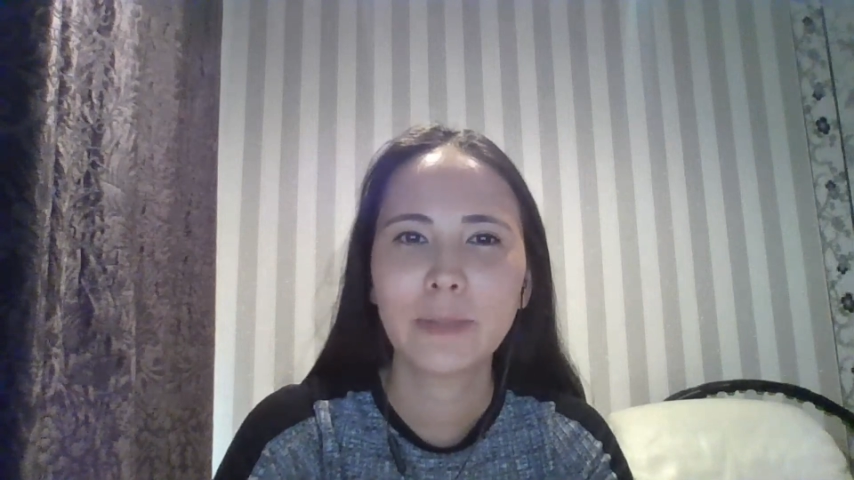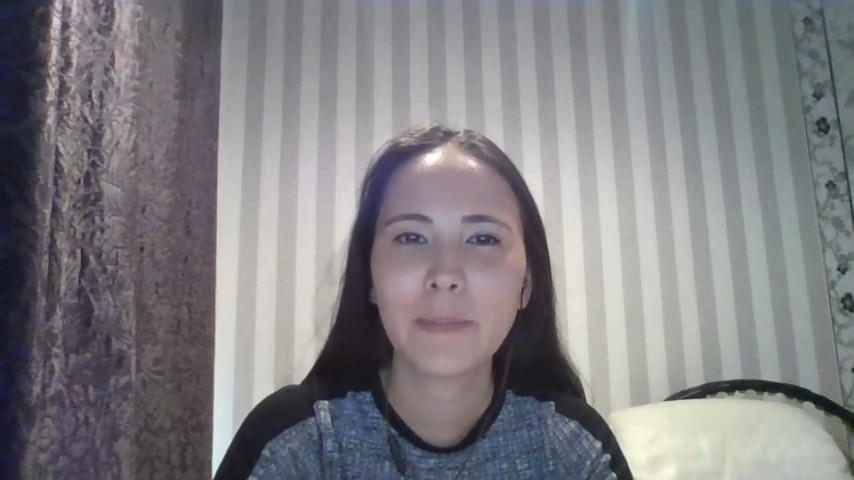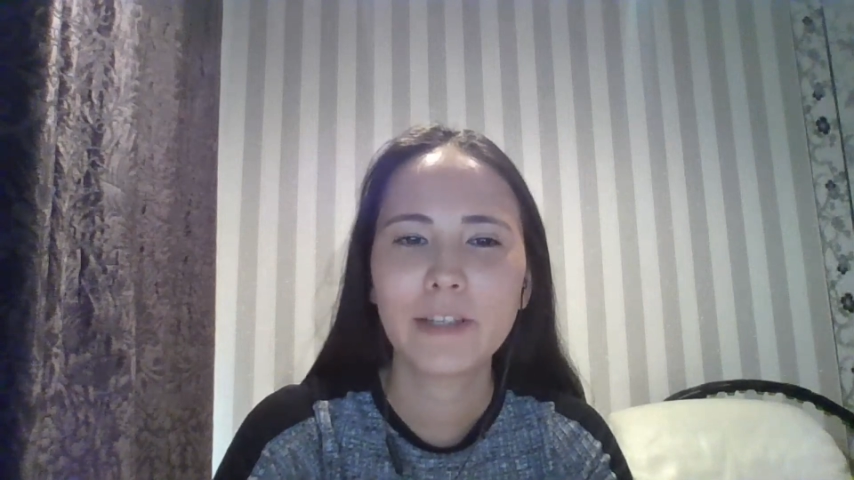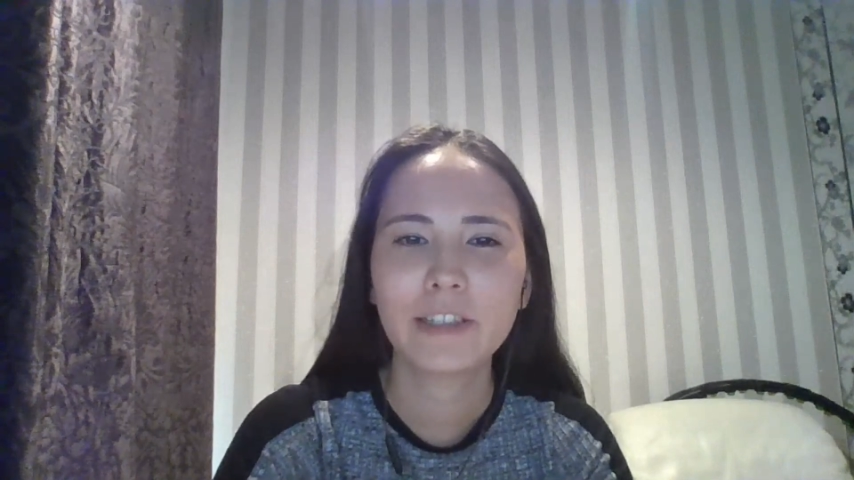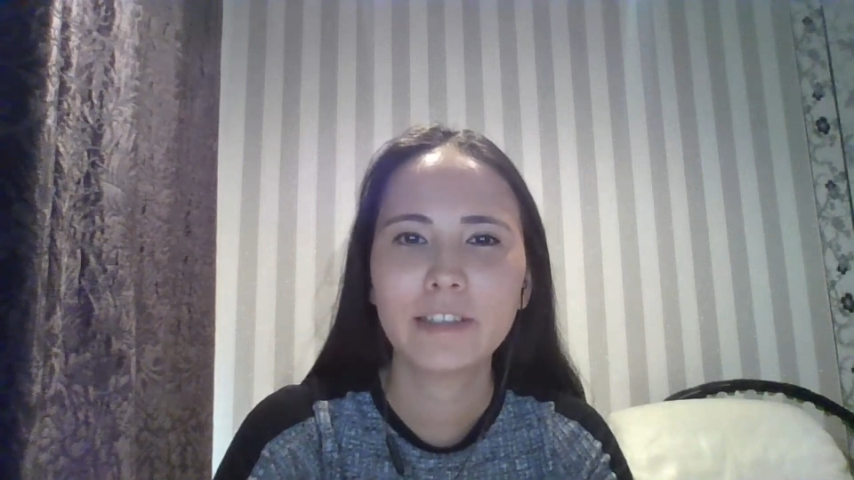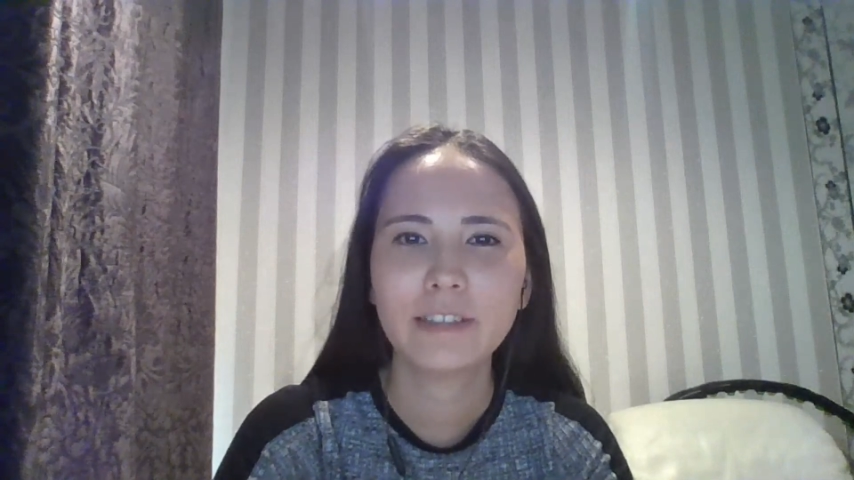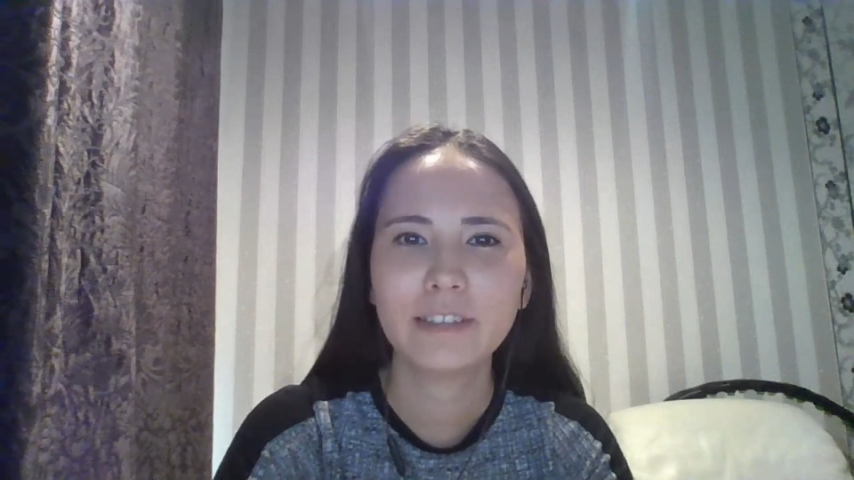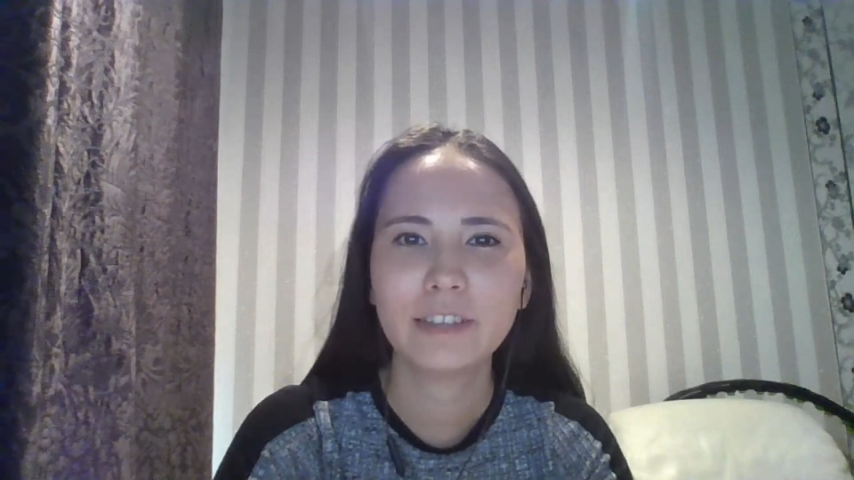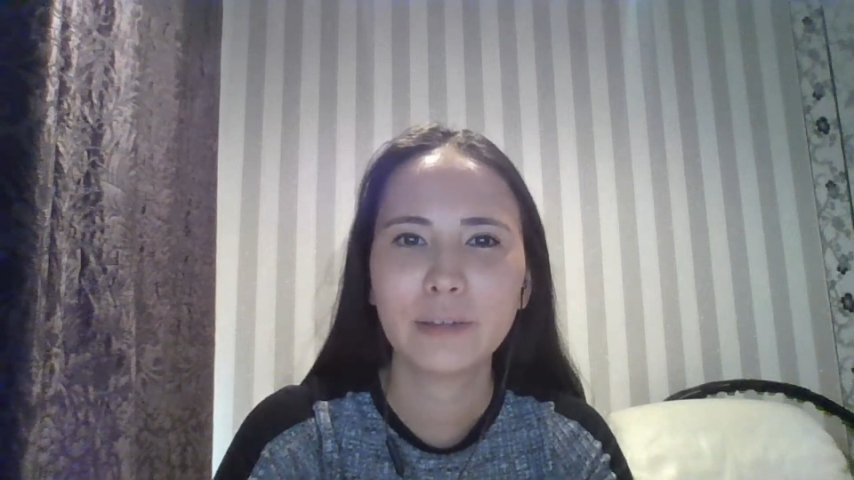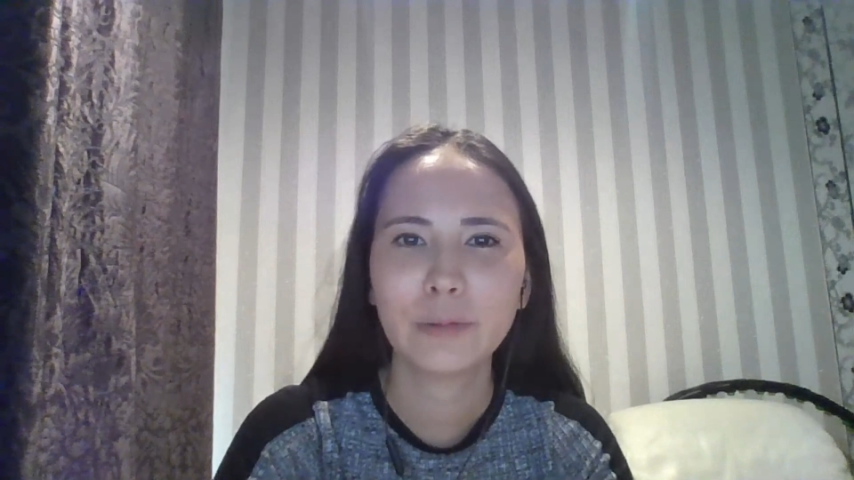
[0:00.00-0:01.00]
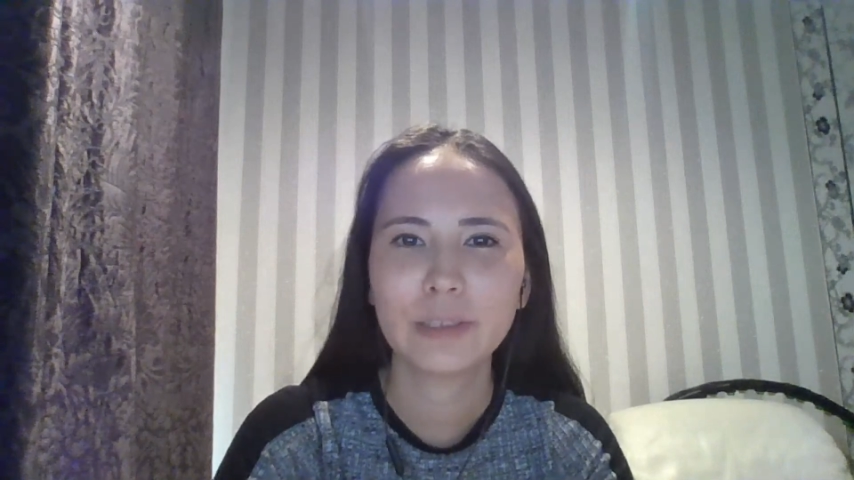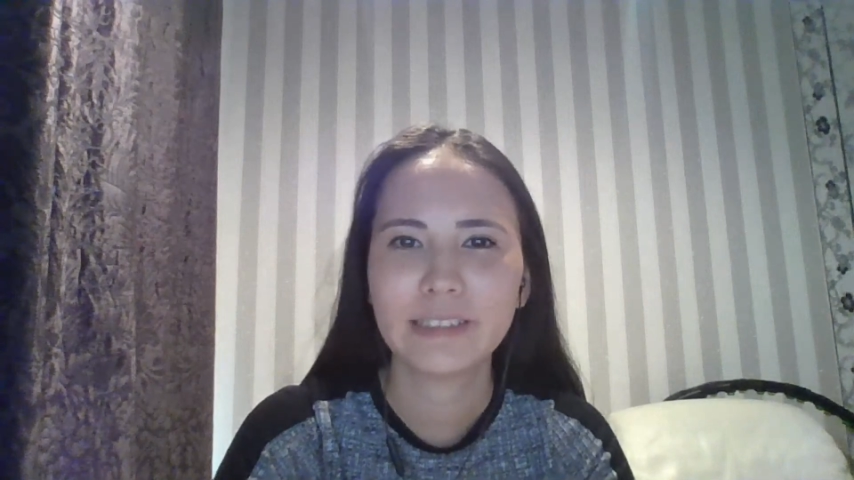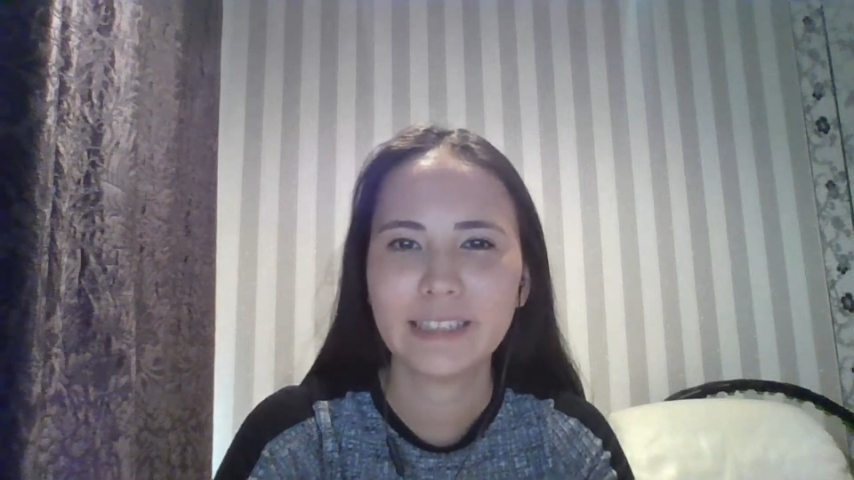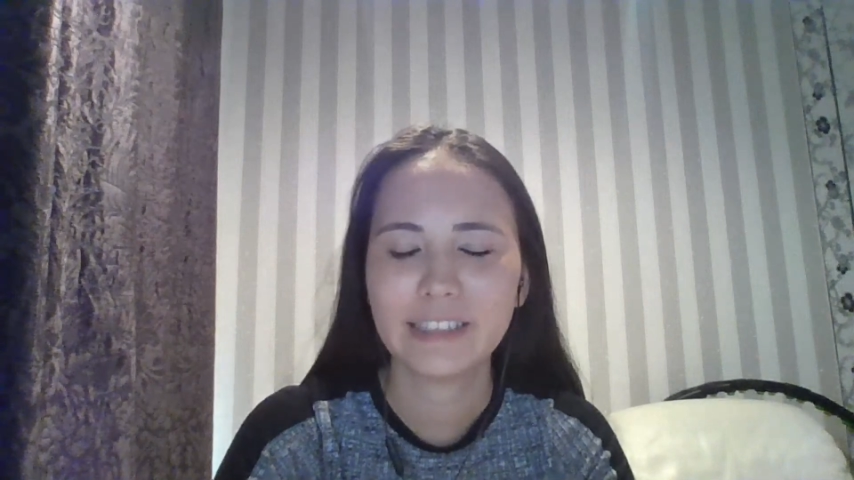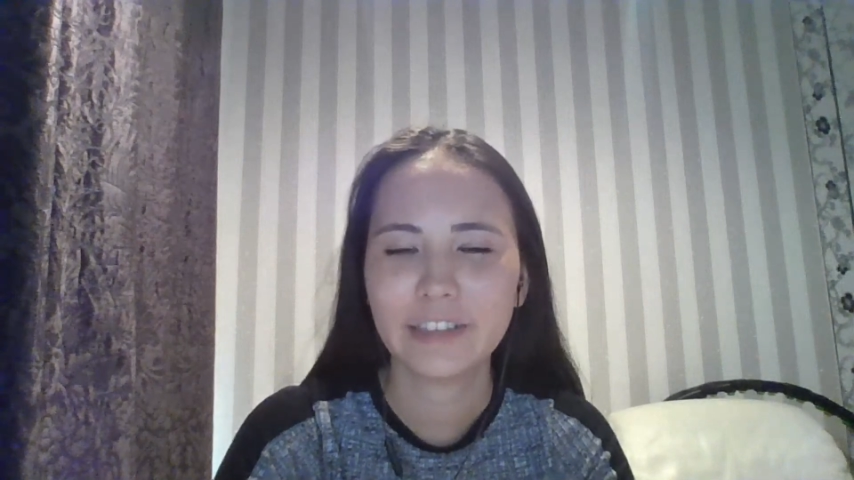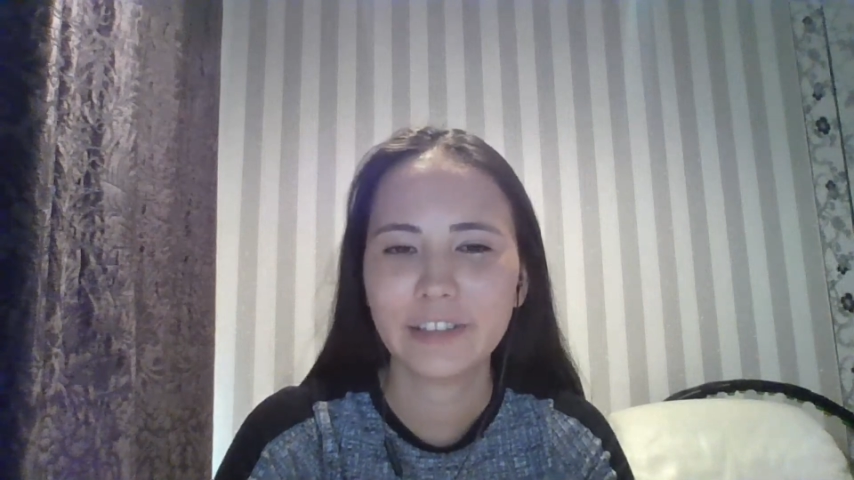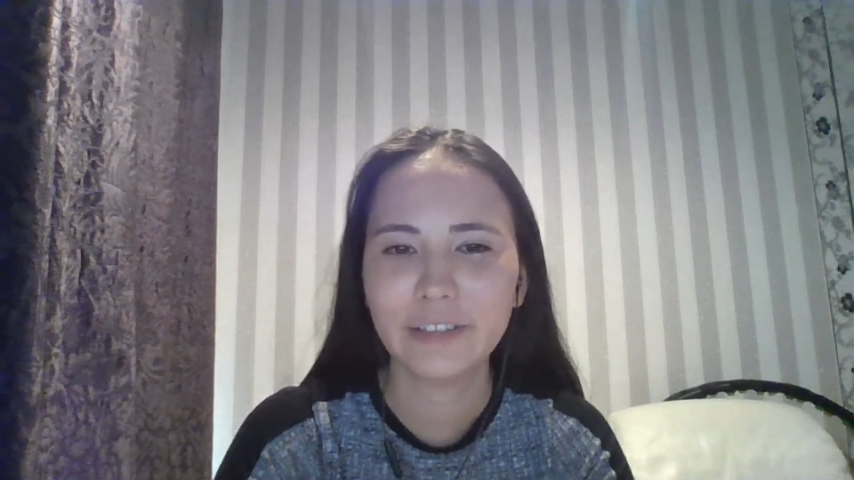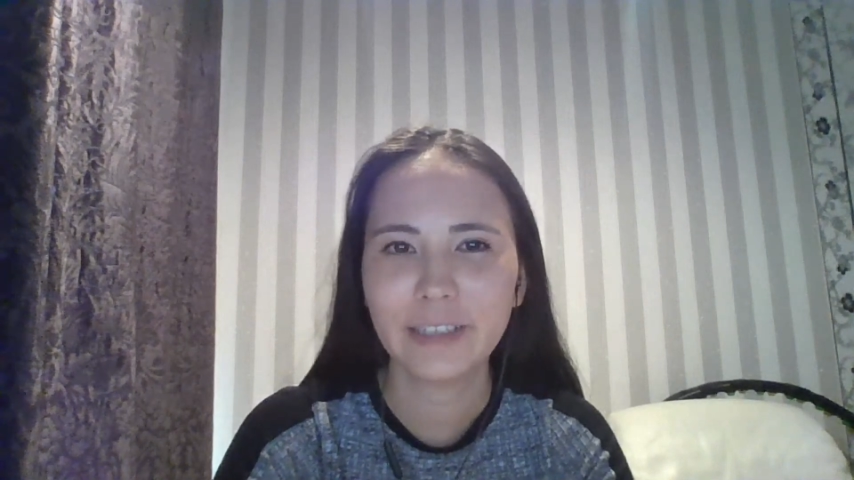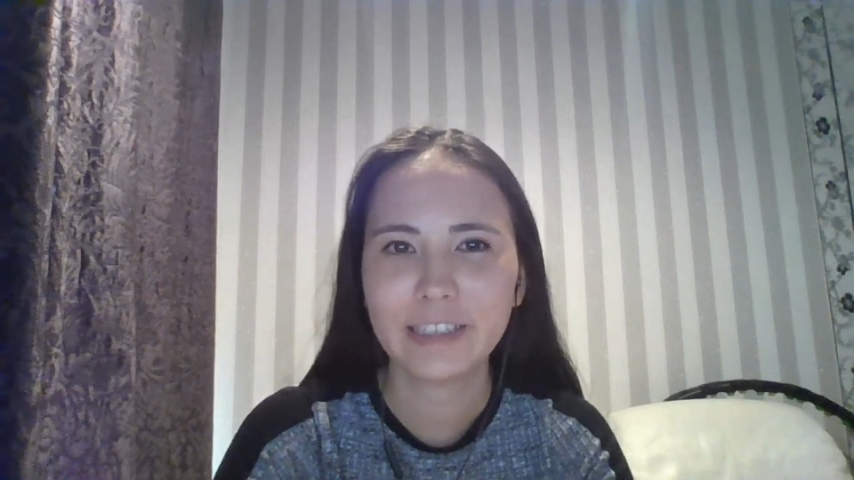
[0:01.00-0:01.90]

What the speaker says: webinar towards net zero,